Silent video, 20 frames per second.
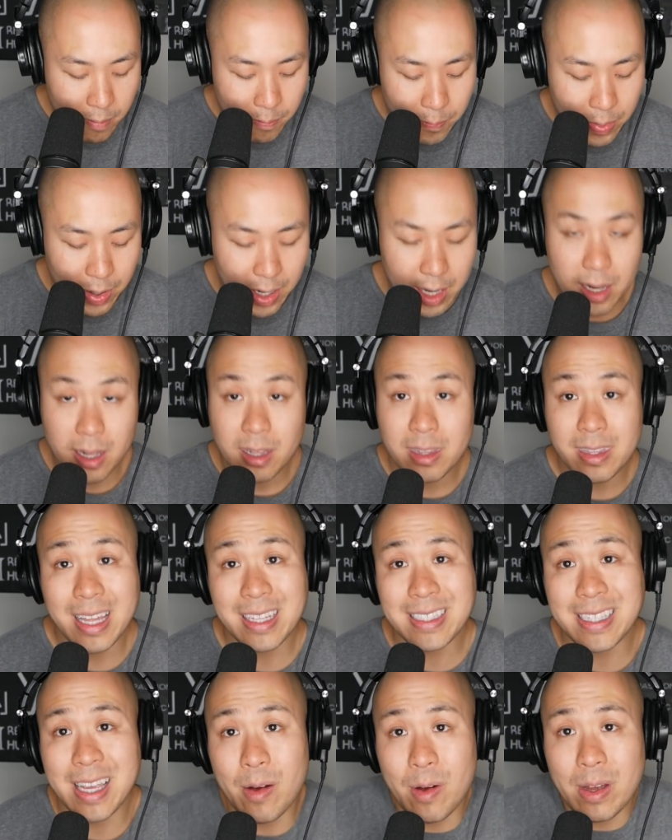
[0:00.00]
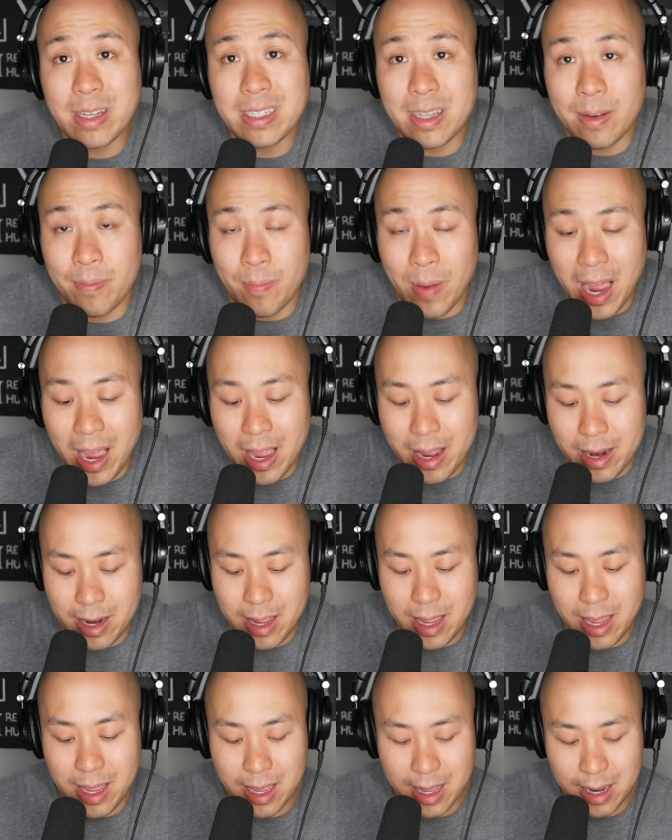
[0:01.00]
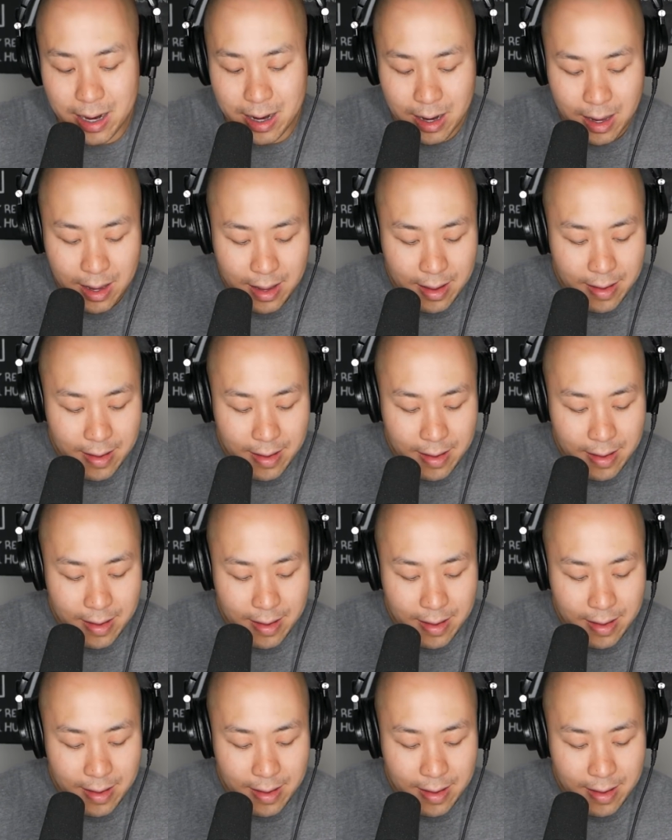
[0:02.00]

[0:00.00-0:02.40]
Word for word: but that's how I did mine. And